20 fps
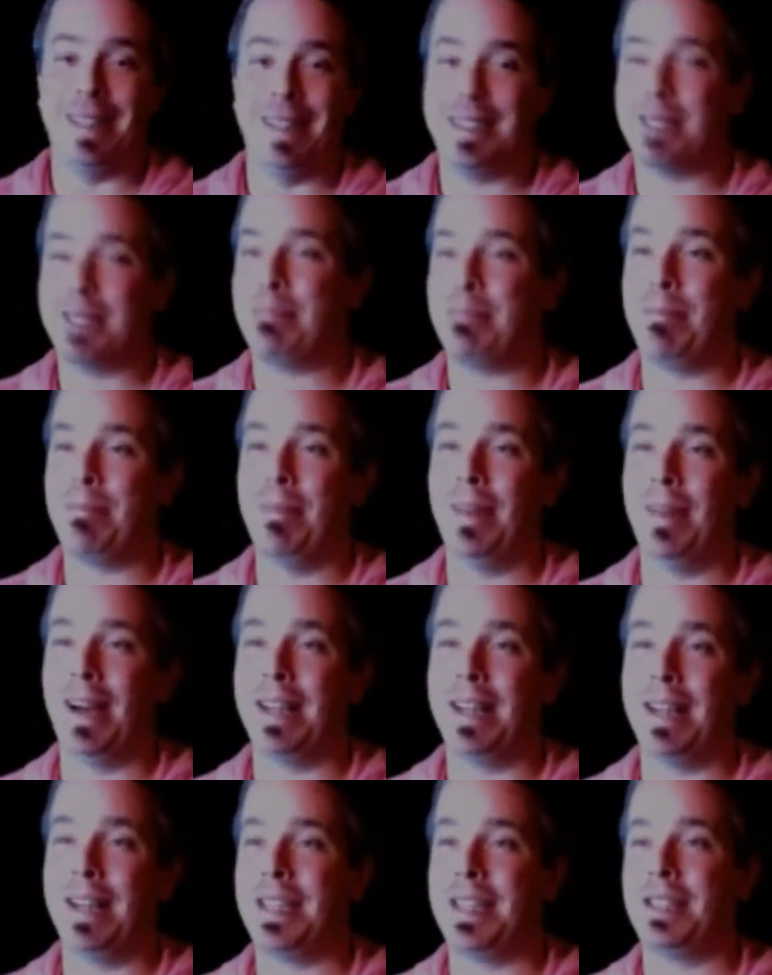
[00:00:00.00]
It's just
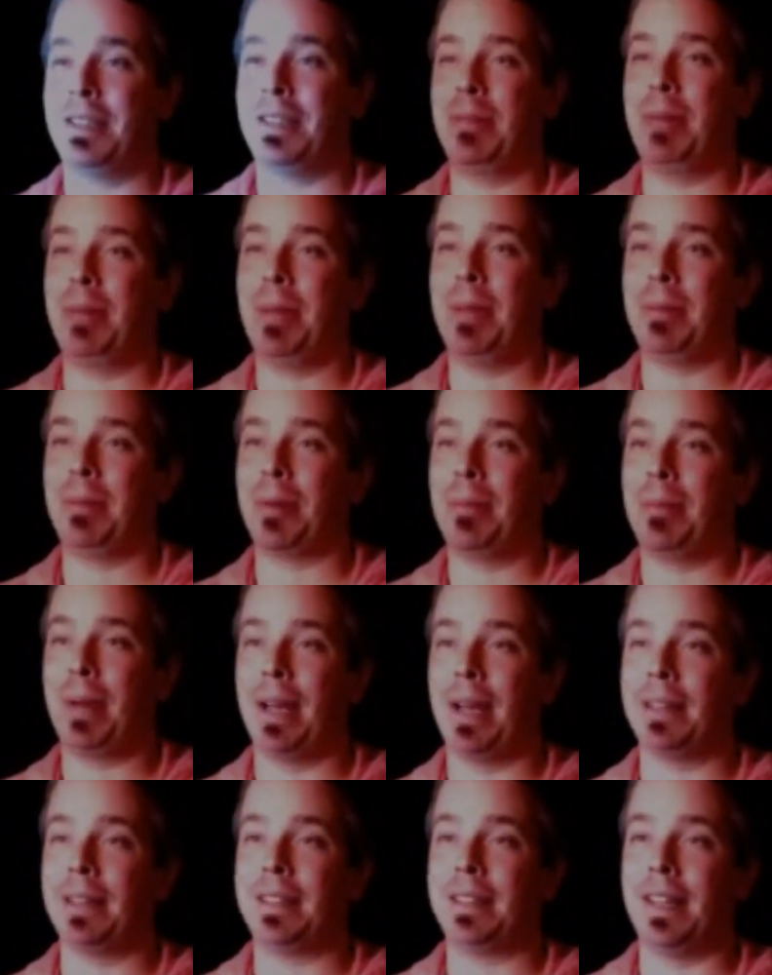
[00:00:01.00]
essentially people are
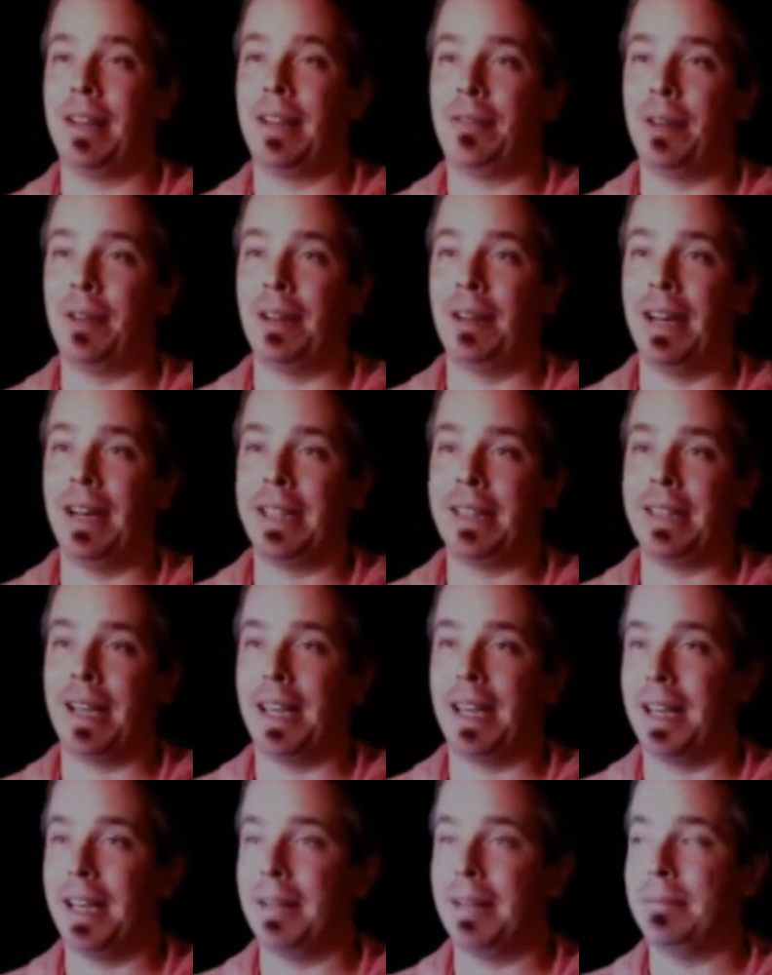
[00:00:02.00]
pissed and they feel like
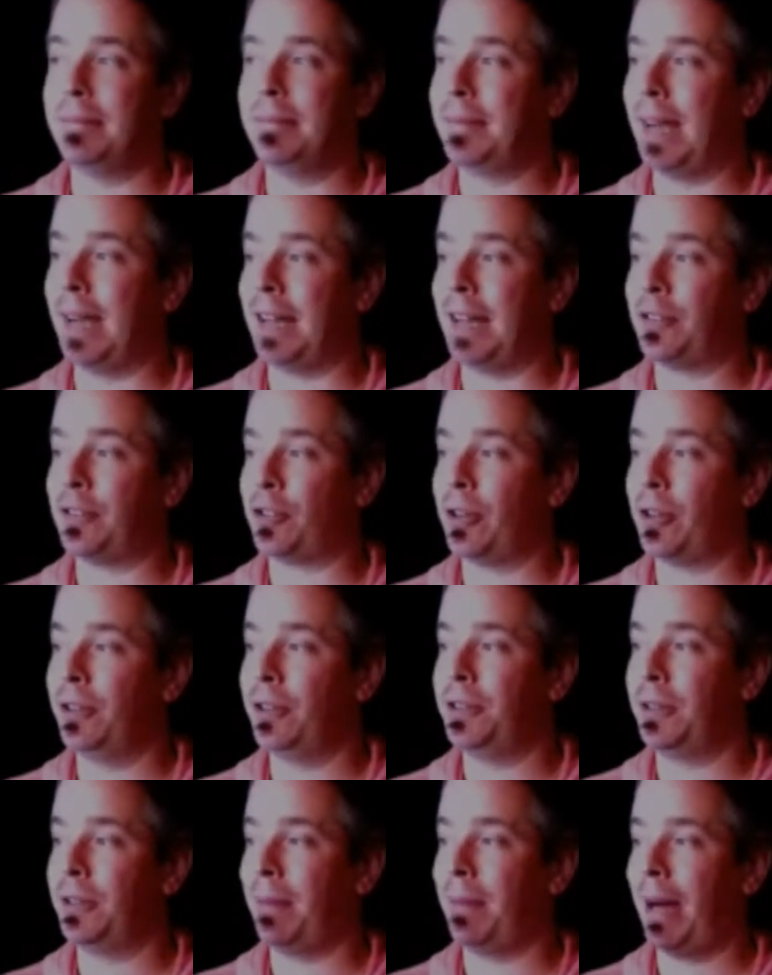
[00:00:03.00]
they got screwed
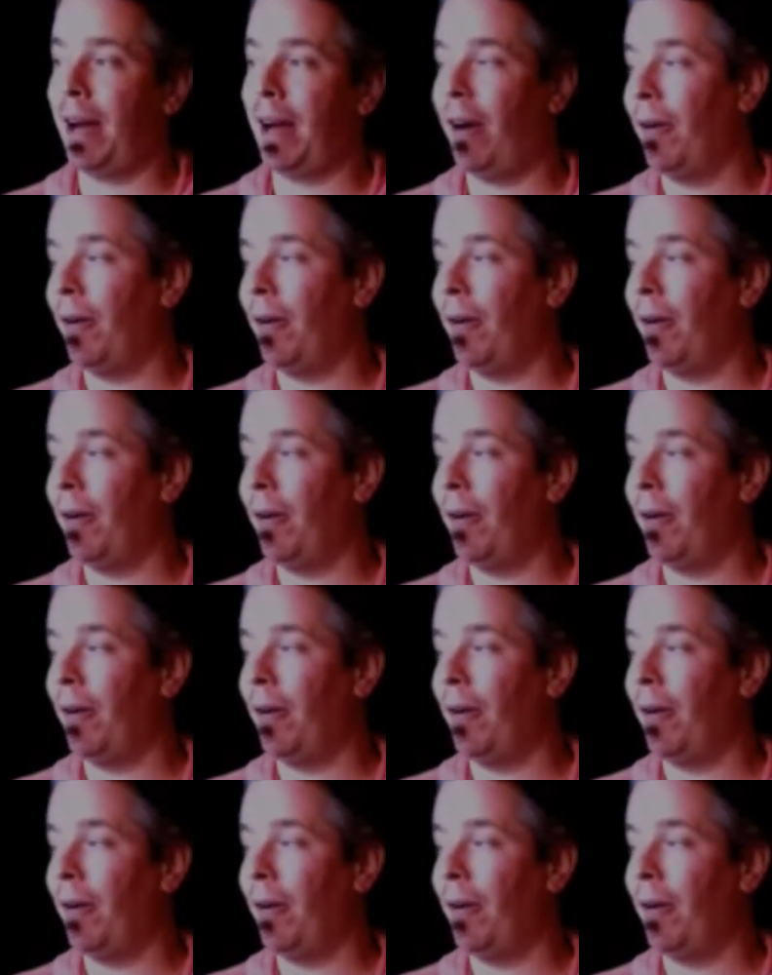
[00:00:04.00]
somehow.